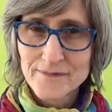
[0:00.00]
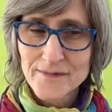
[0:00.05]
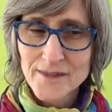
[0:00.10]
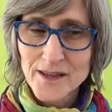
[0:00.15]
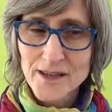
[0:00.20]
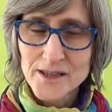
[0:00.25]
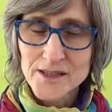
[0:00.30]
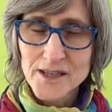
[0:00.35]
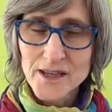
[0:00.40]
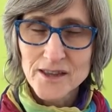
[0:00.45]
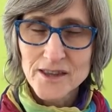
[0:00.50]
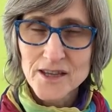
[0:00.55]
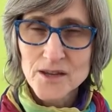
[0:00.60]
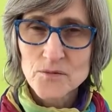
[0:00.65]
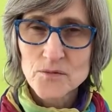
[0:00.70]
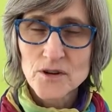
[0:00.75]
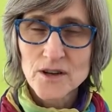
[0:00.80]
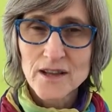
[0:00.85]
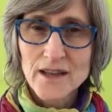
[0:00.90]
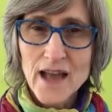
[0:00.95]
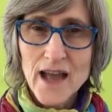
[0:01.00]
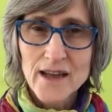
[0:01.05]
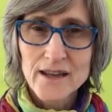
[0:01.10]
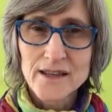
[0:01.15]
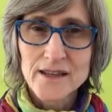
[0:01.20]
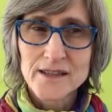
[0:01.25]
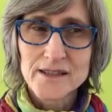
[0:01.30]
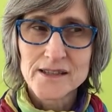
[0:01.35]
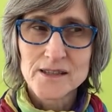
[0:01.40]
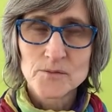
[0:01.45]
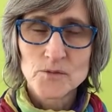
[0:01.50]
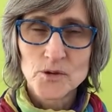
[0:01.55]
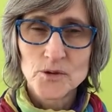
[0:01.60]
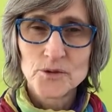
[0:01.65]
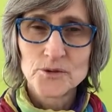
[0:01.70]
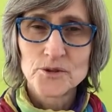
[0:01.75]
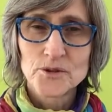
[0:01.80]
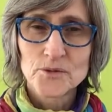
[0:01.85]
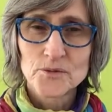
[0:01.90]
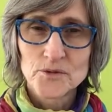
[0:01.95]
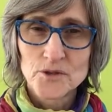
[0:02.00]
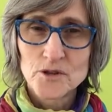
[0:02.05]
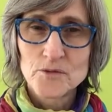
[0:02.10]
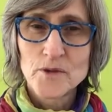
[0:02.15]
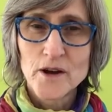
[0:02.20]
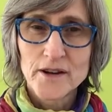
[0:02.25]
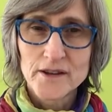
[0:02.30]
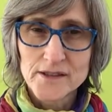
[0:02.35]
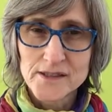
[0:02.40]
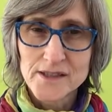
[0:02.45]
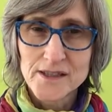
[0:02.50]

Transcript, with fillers: Because I think we're lacking some older role models